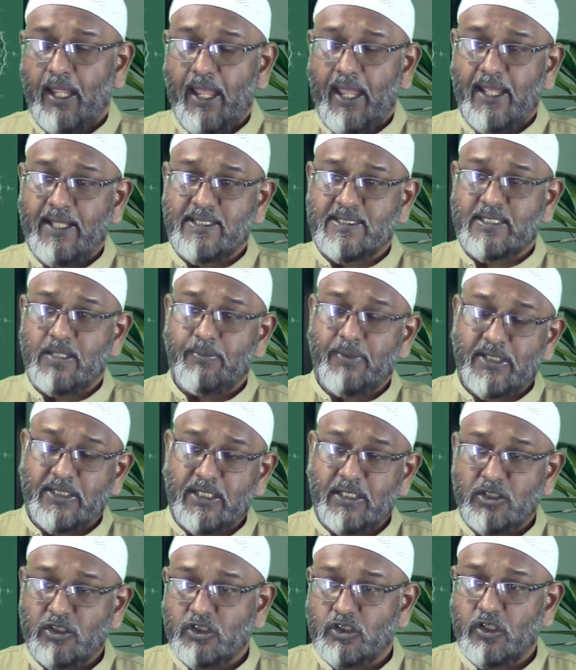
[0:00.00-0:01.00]

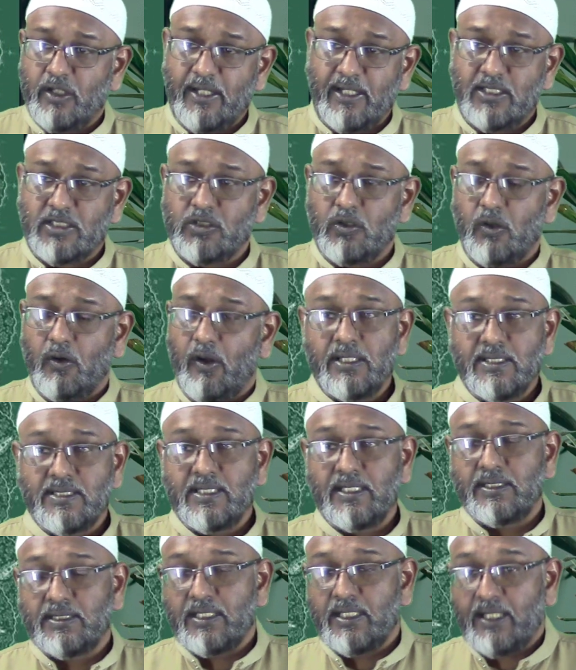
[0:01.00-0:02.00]
exhibiting traits or
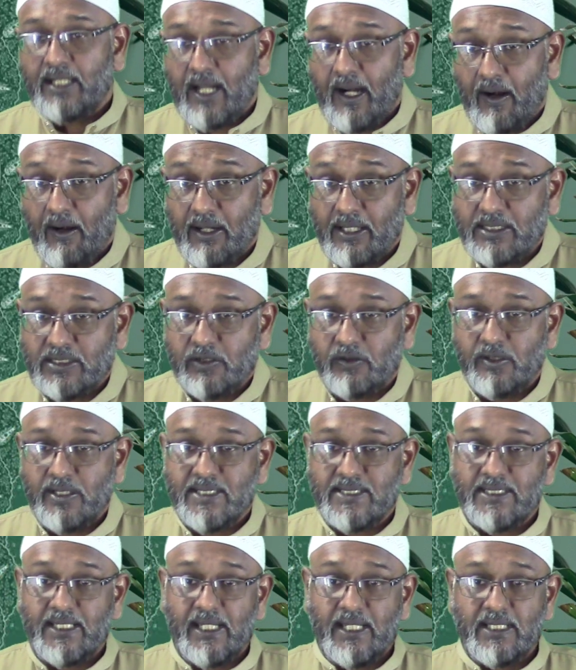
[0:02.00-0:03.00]
certain
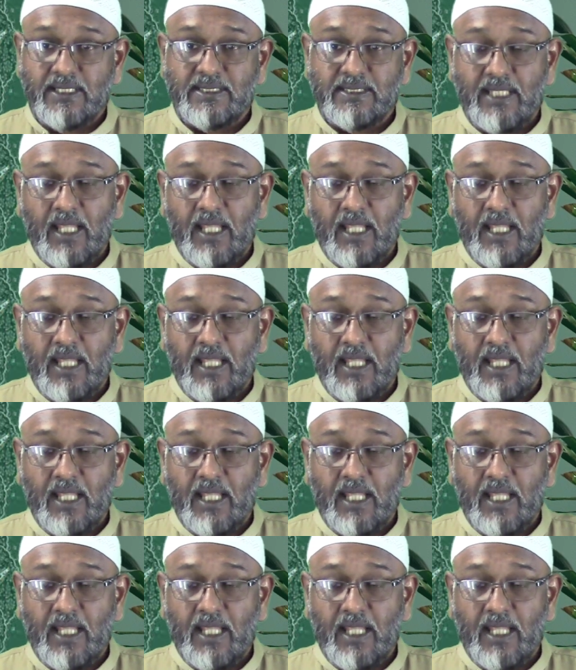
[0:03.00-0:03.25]
characteristics